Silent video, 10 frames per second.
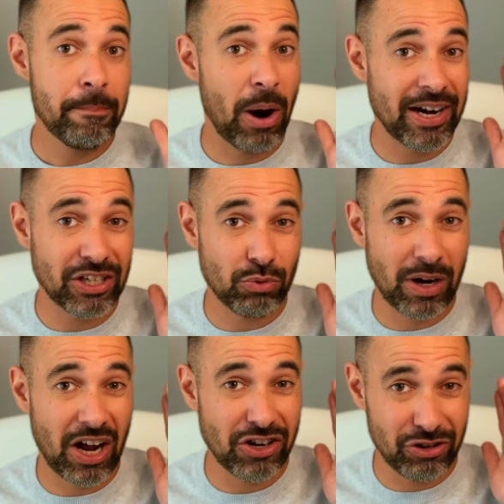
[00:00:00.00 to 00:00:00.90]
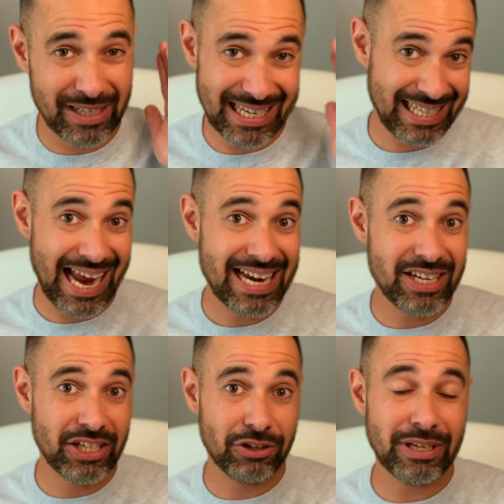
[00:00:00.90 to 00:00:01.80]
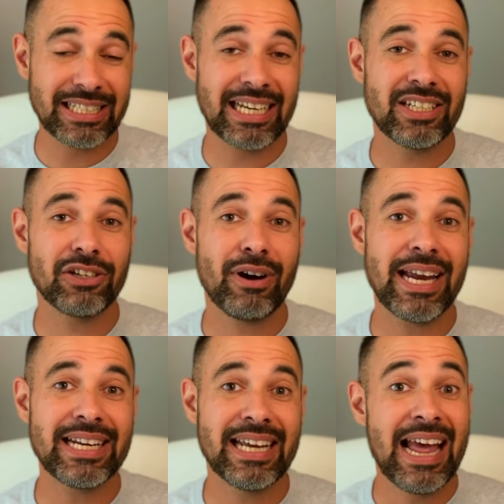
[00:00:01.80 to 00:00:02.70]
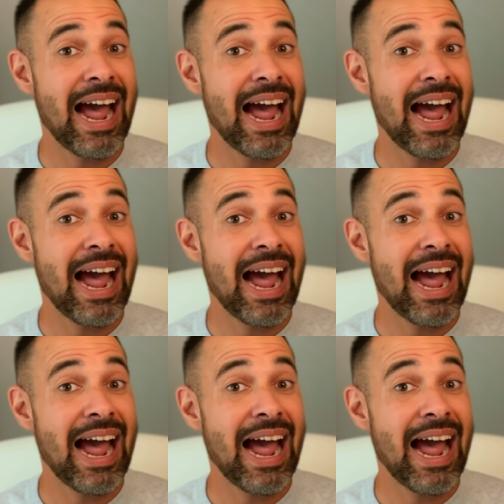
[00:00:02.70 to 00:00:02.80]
minus 110 degrees centigrade